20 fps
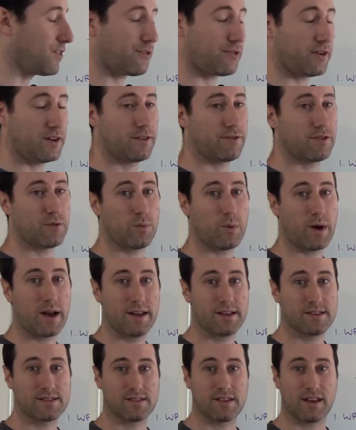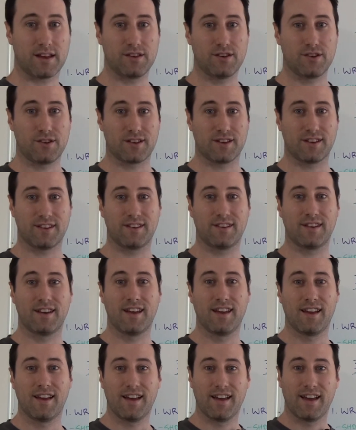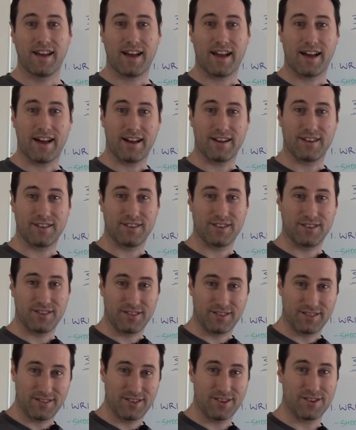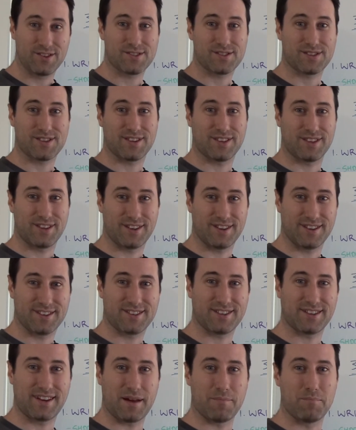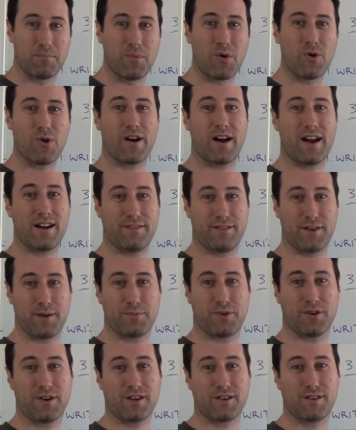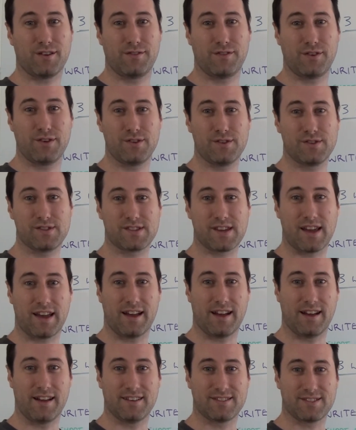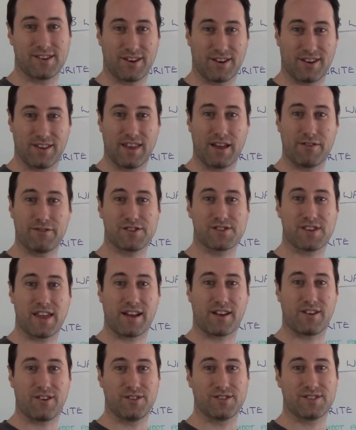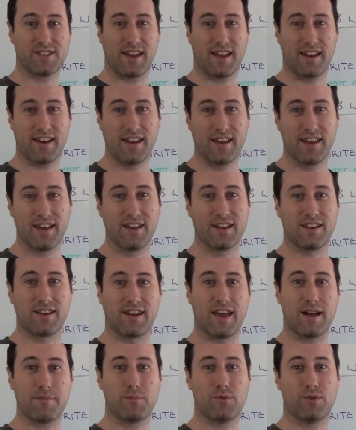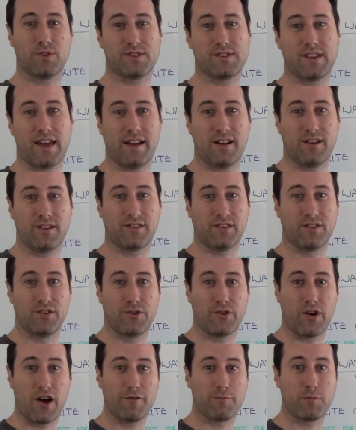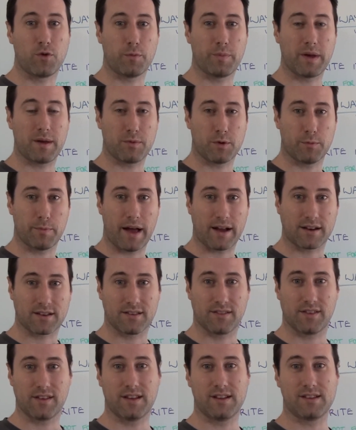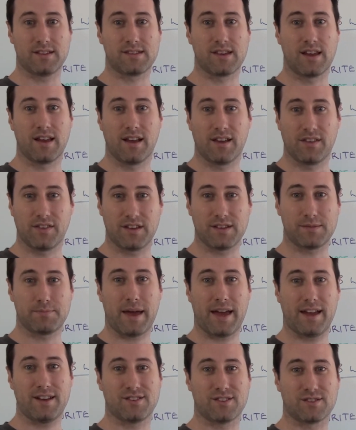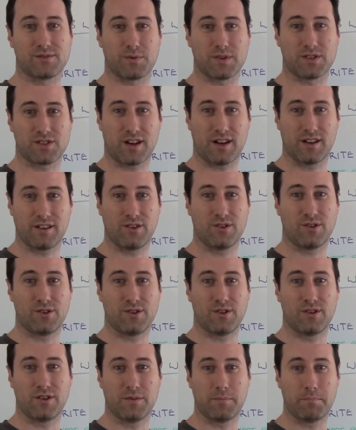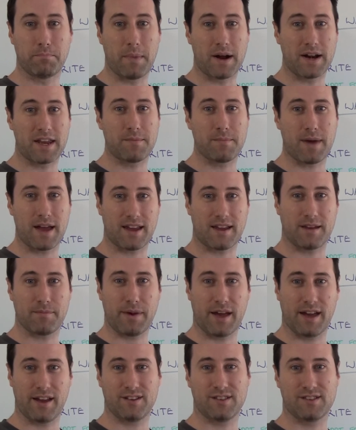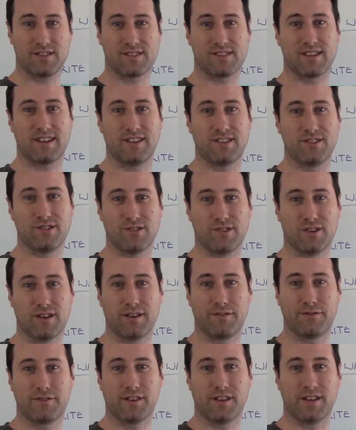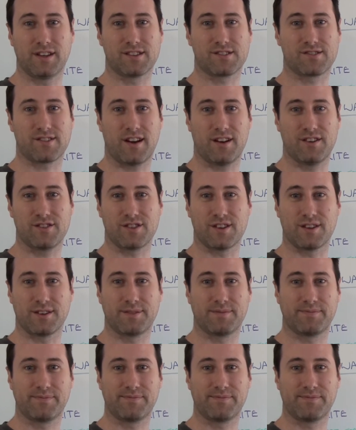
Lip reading: 3 different ways that you can use to get more out of your product reviews, so you can leverage that content, get more sales, and drive more people back to these pages, which are your money-making pages in your affiliate strategy.